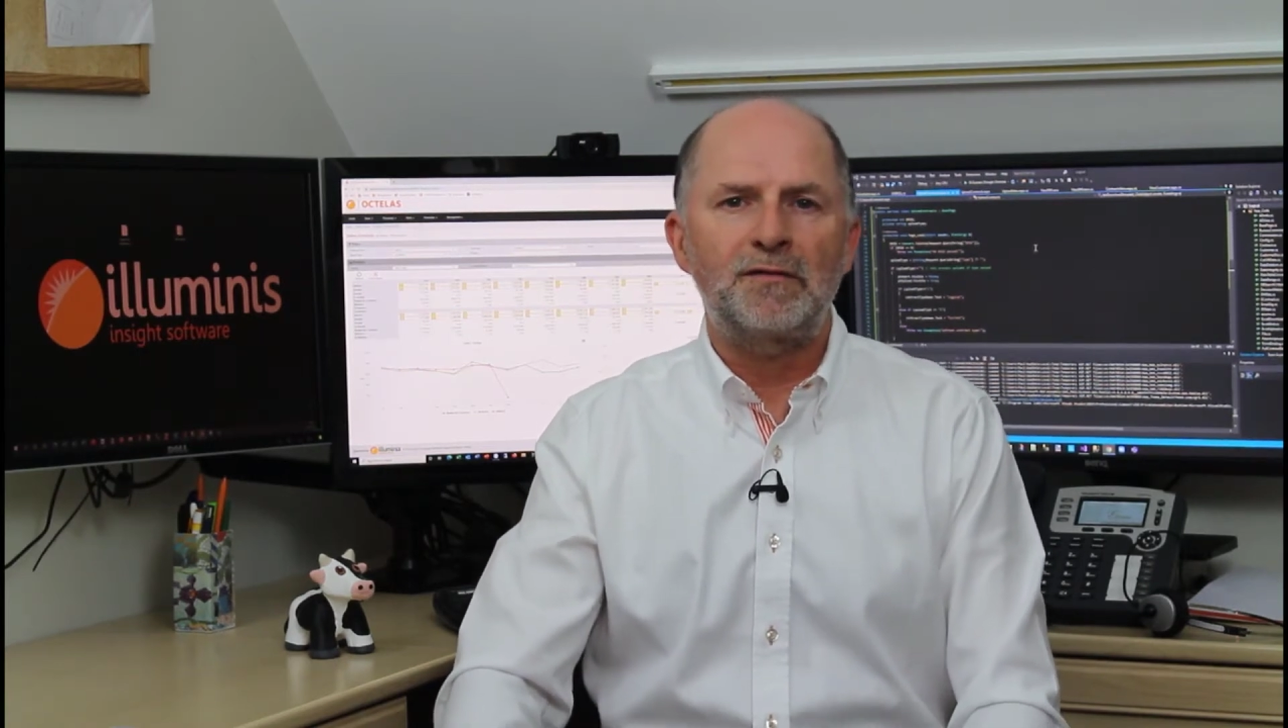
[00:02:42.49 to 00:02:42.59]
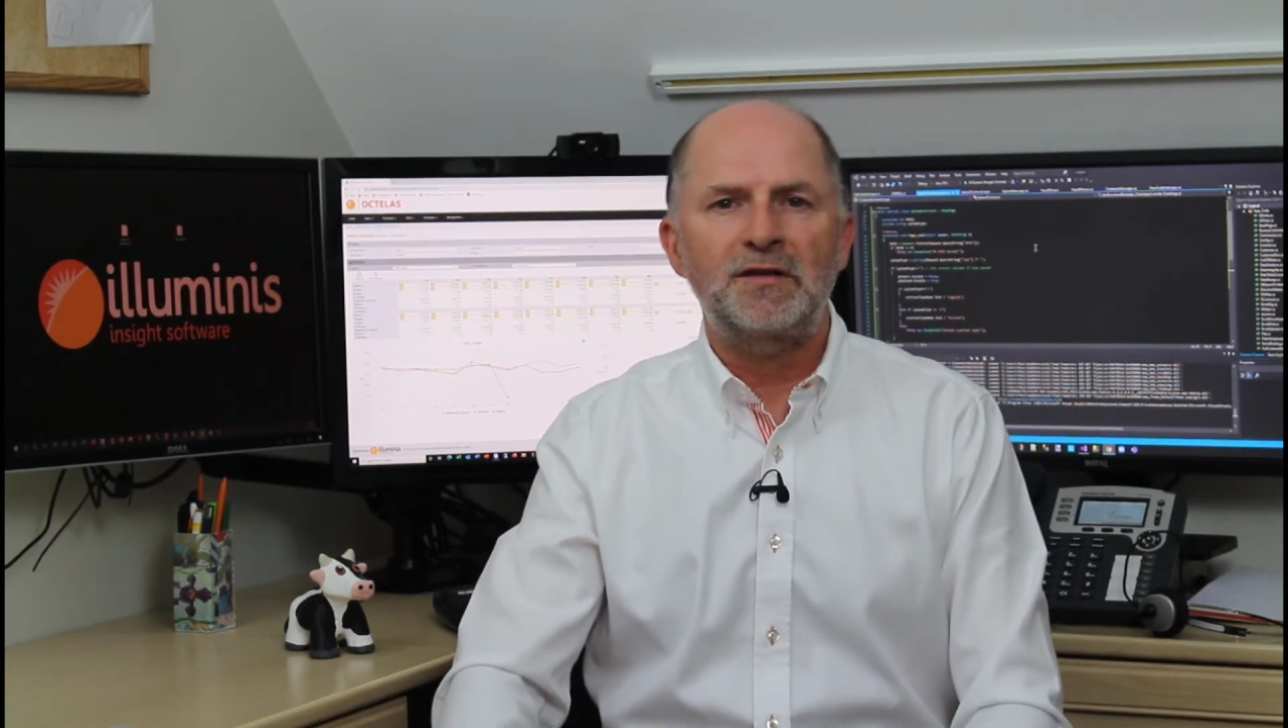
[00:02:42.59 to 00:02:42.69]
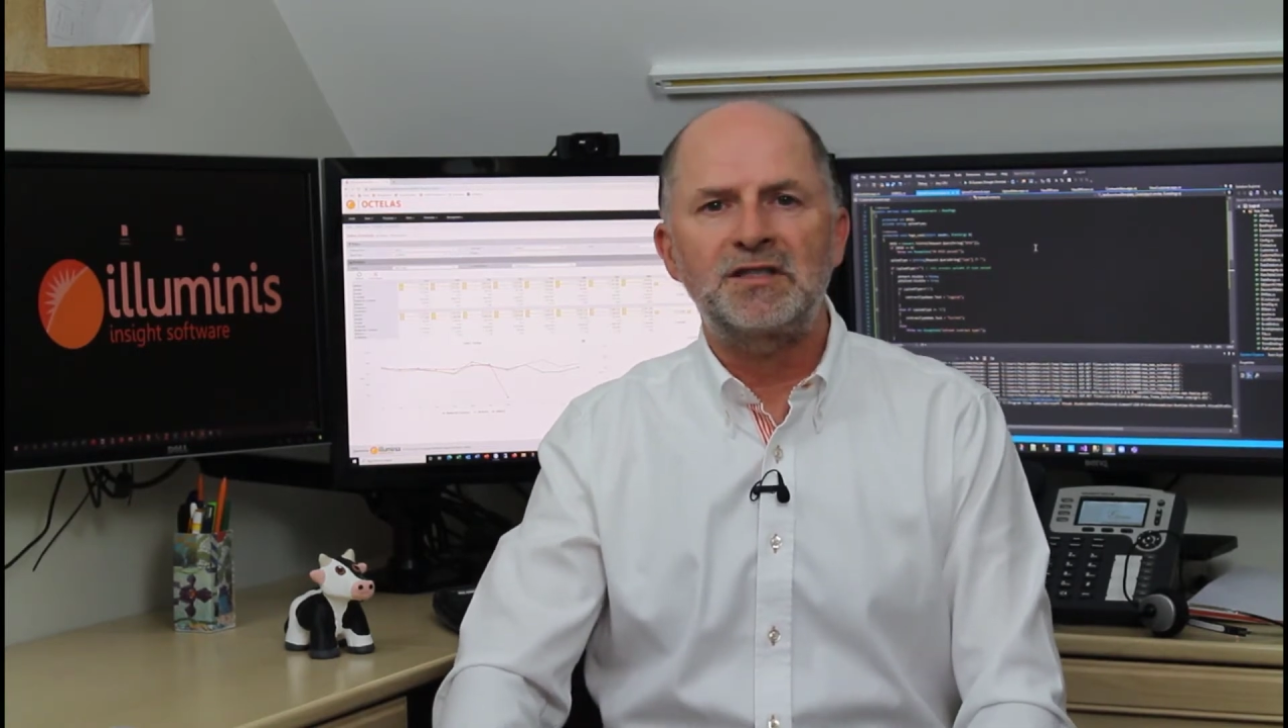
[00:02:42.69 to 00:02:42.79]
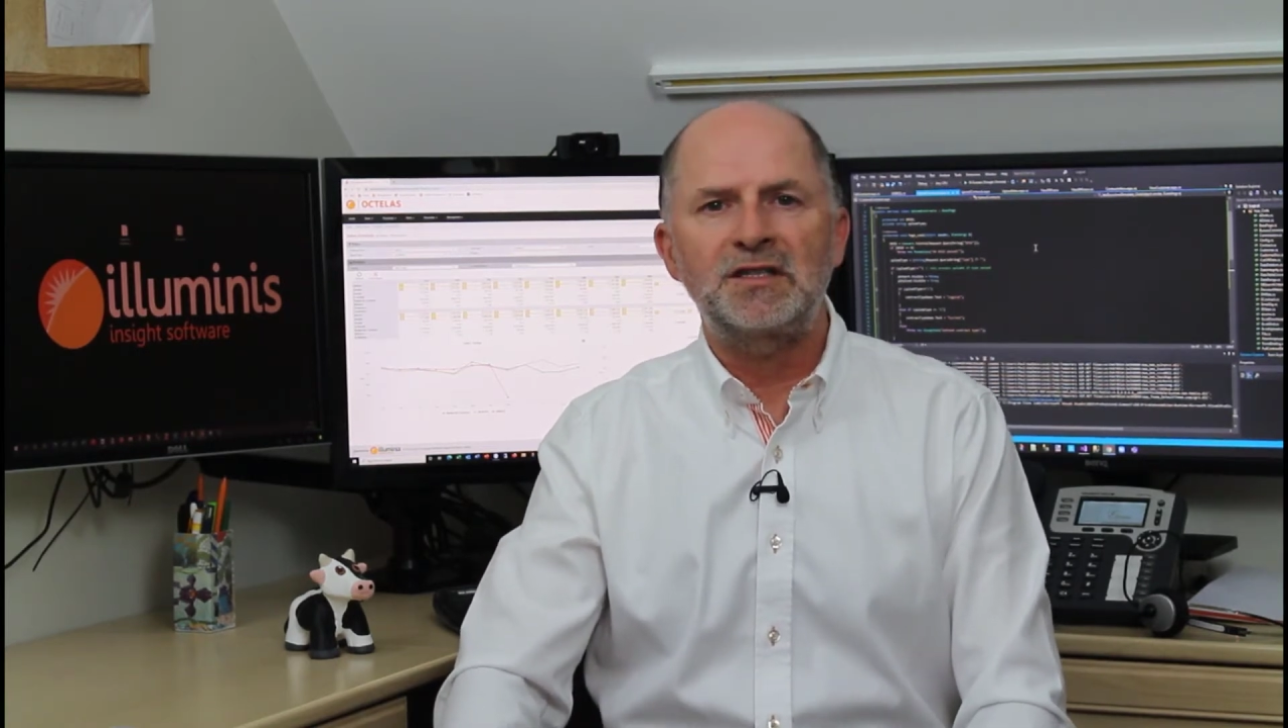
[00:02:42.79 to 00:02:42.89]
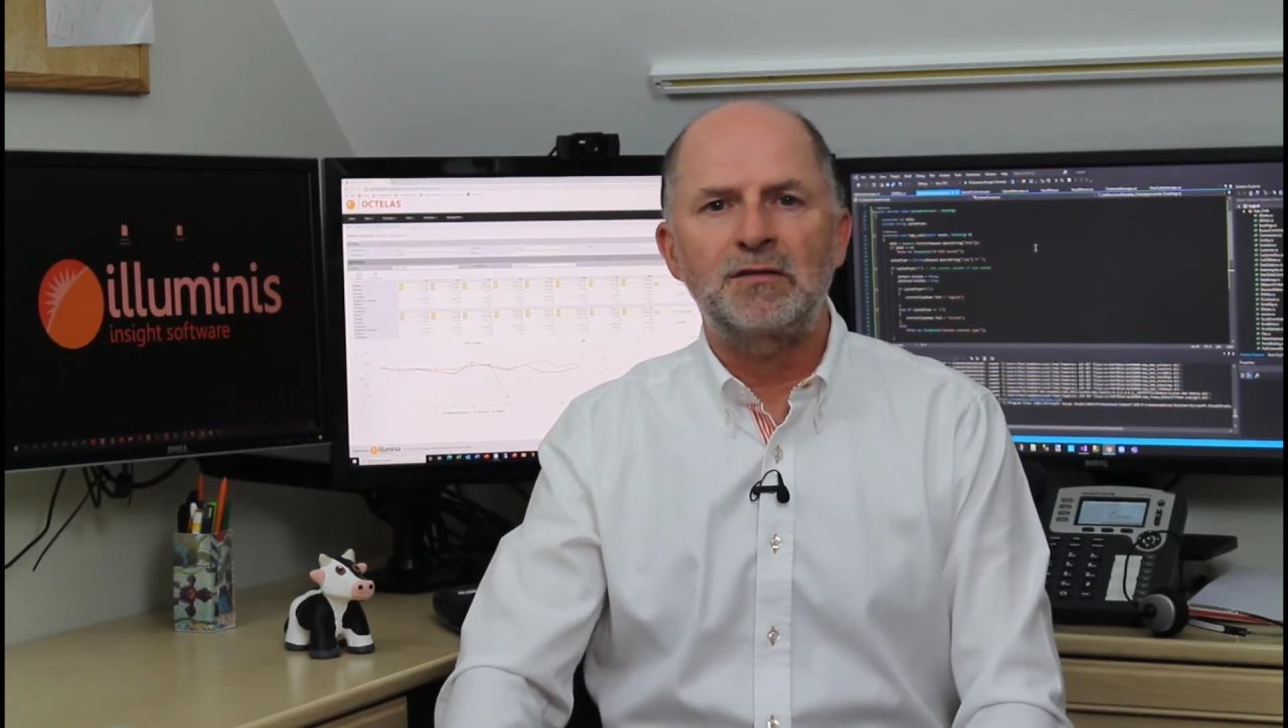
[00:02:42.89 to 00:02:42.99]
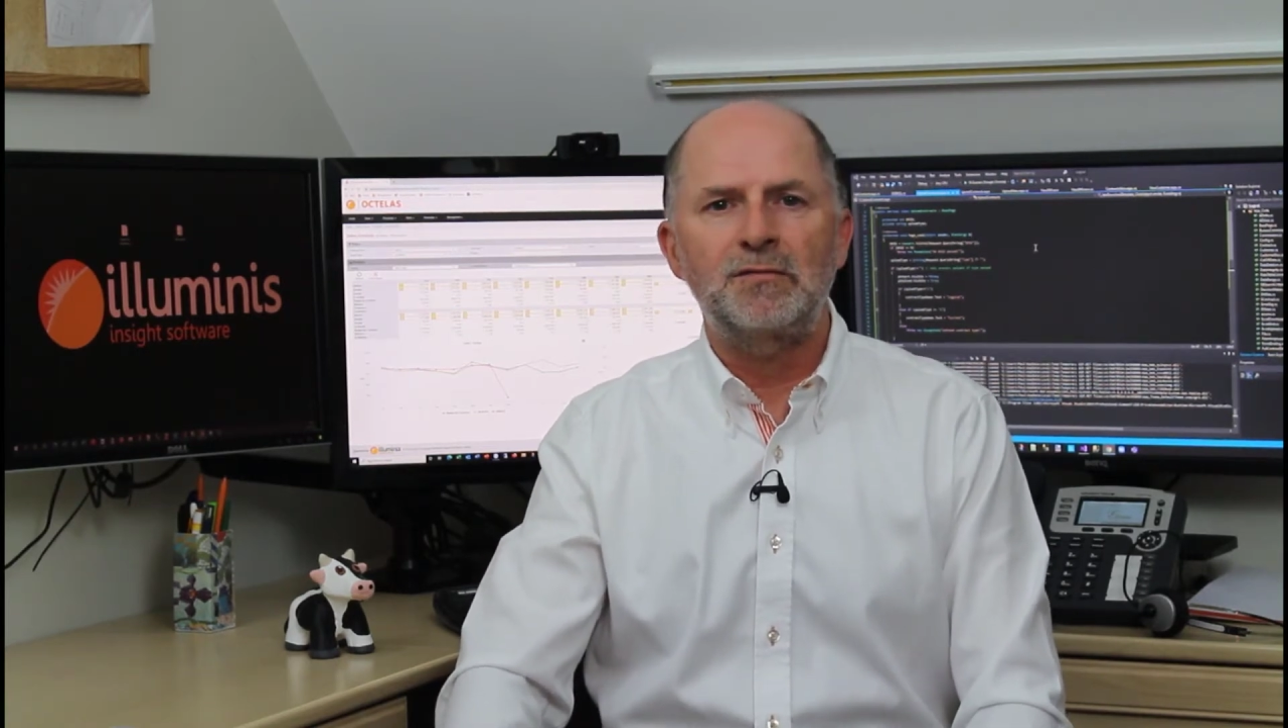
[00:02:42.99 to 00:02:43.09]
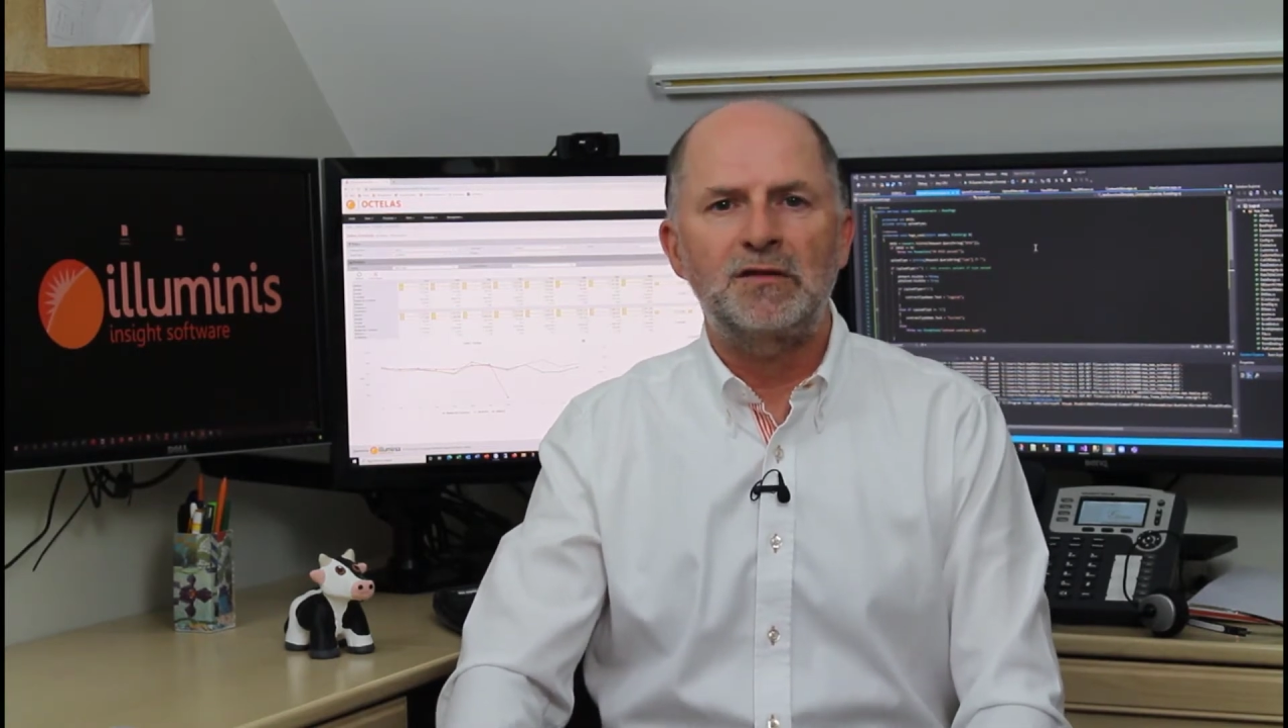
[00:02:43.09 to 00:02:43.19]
of the system